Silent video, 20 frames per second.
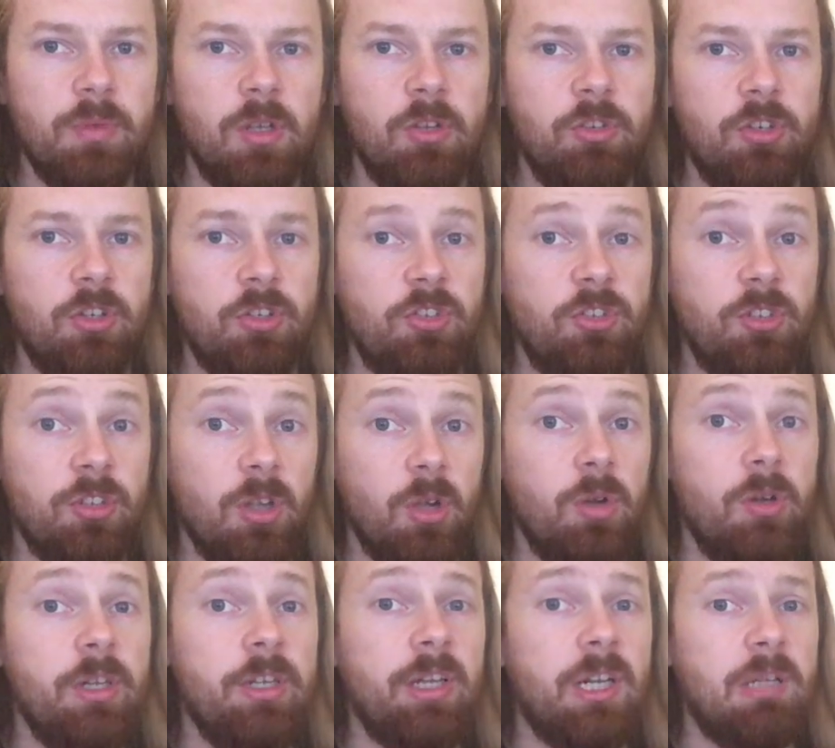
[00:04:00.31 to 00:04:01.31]
is you're
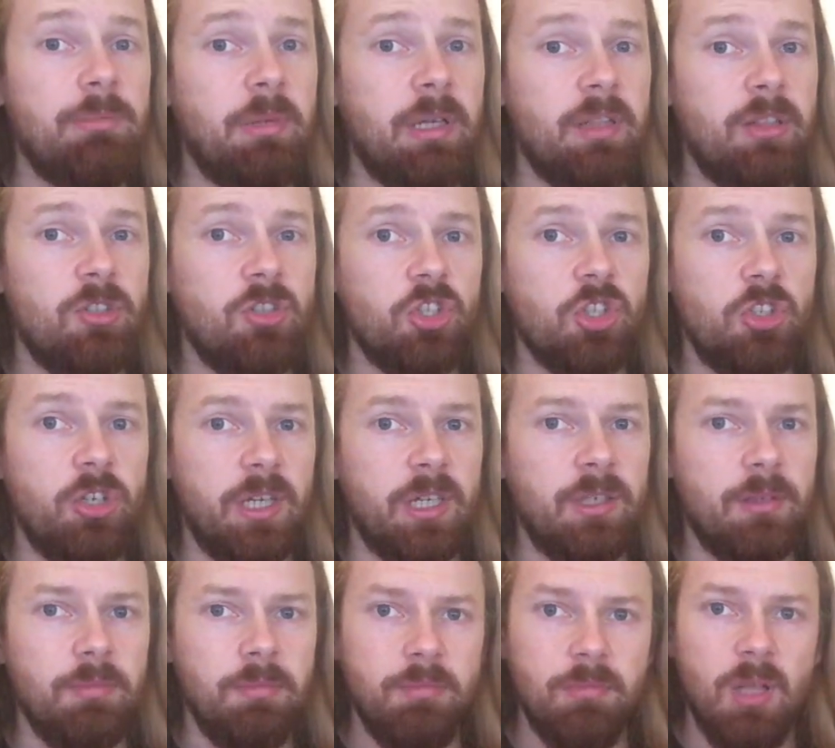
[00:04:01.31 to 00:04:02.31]
slowly going to bend the
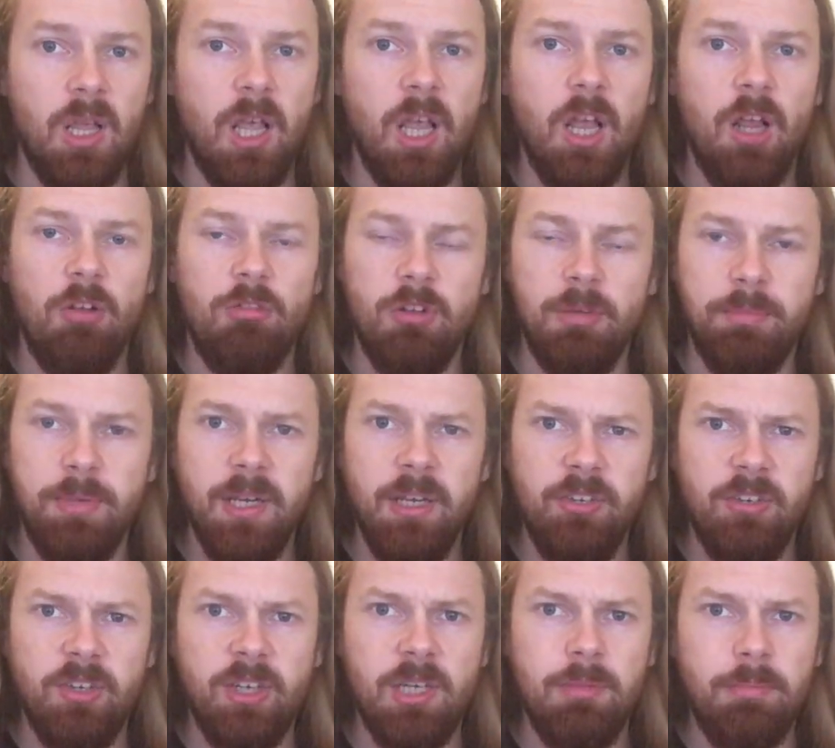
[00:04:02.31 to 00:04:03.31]
string,
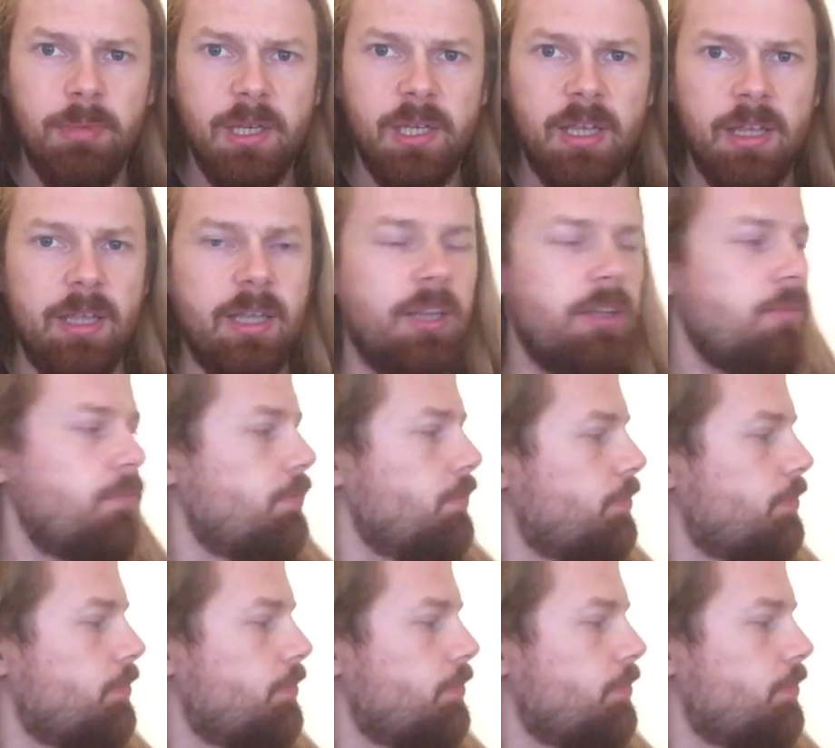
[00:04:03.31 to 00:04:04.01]
repeatedly picking it,